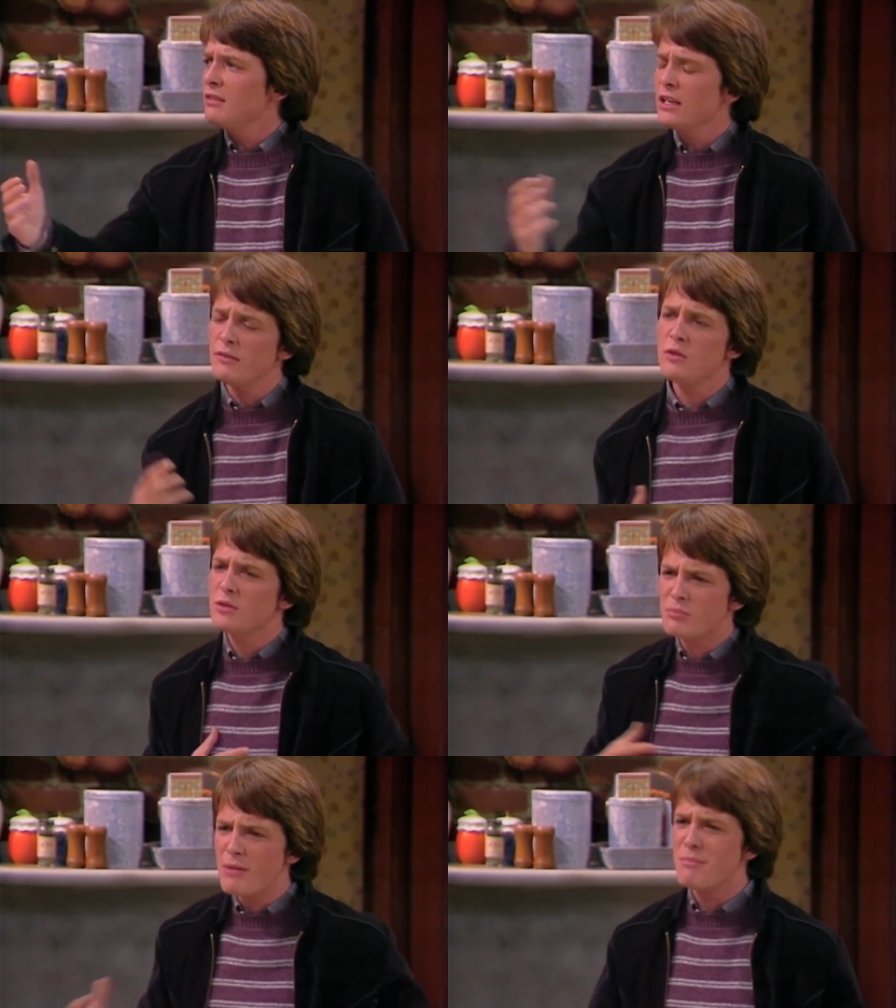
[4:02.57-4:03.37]
think of
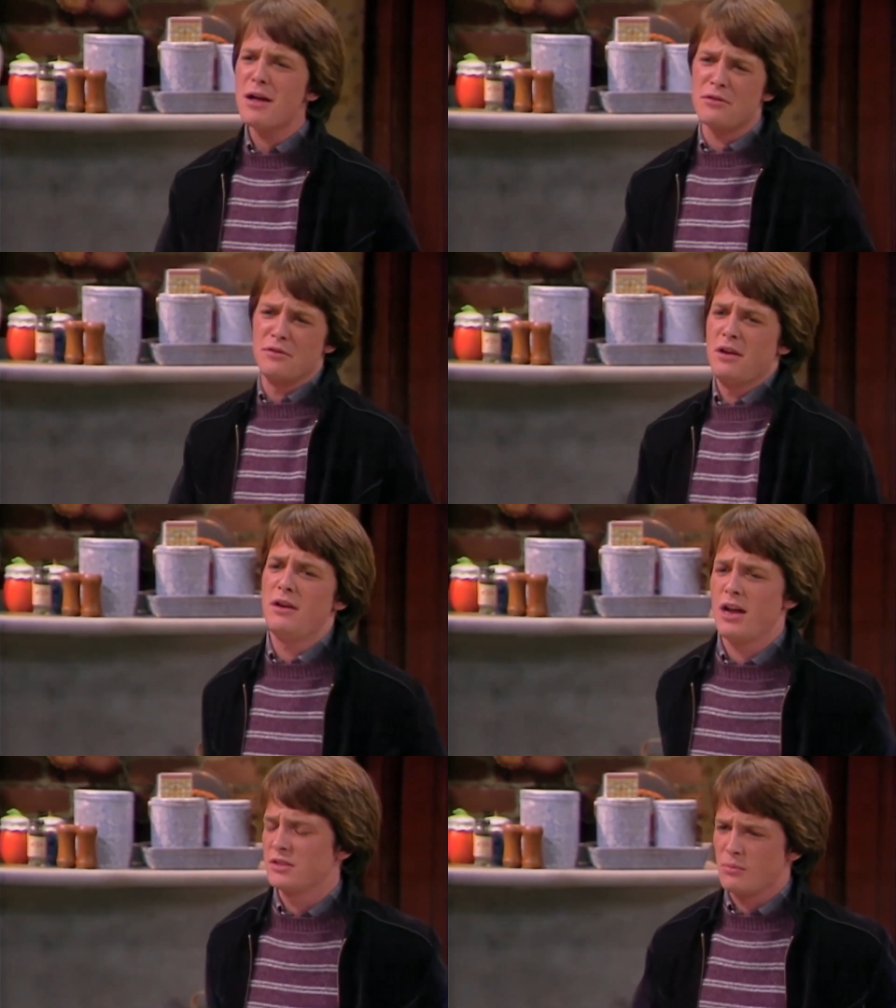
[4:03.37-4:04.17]
you as my mother,
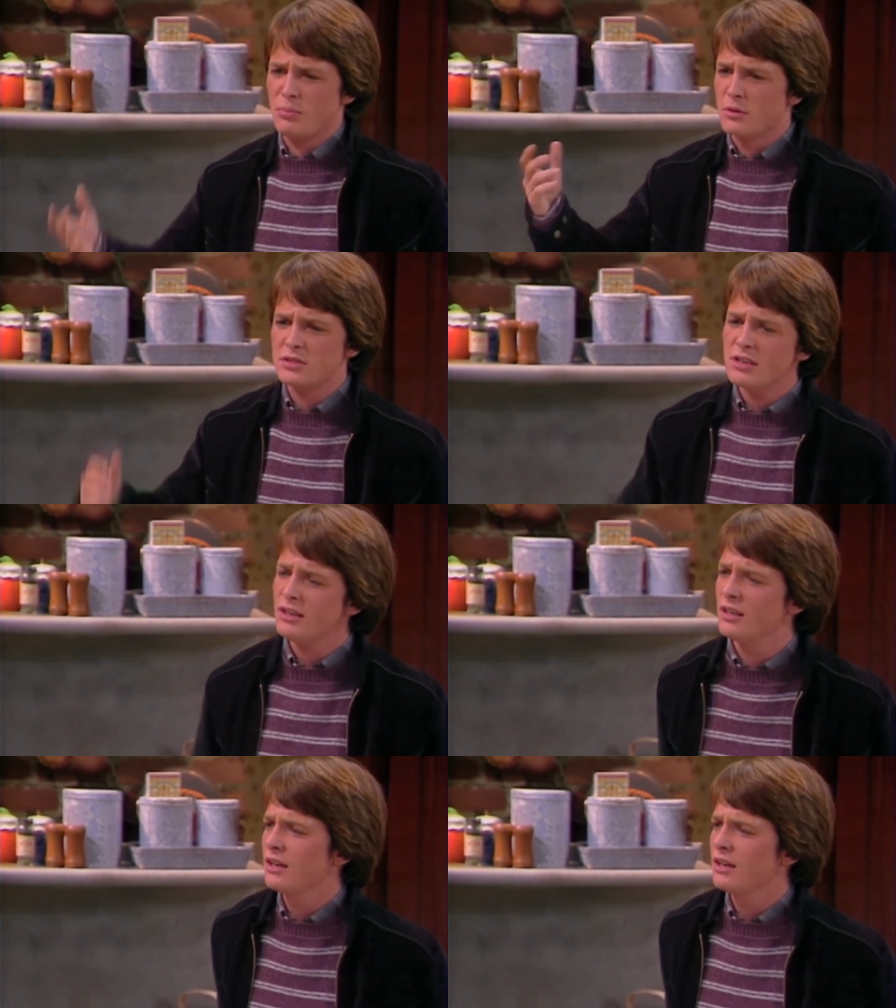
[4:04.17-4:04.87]
not as a person.